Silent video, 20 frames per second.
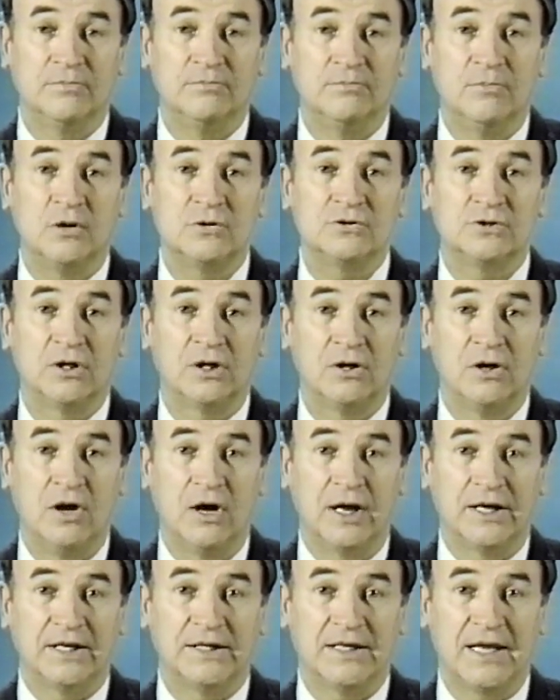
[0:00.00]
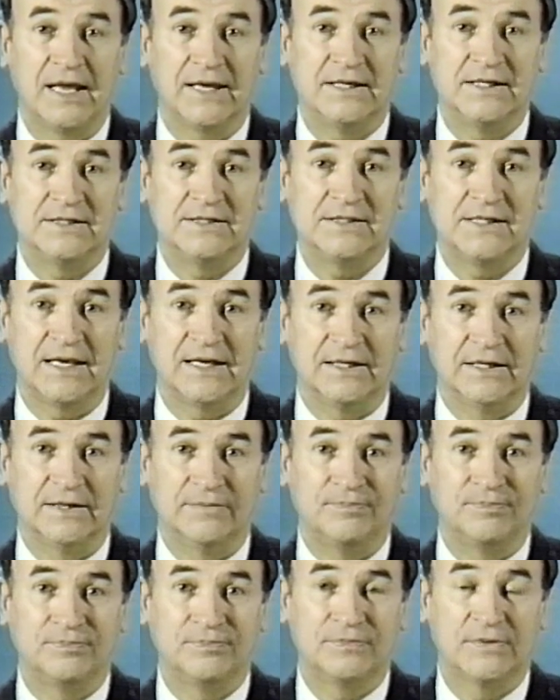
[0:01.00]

mows the lawn at Yankee Stadium.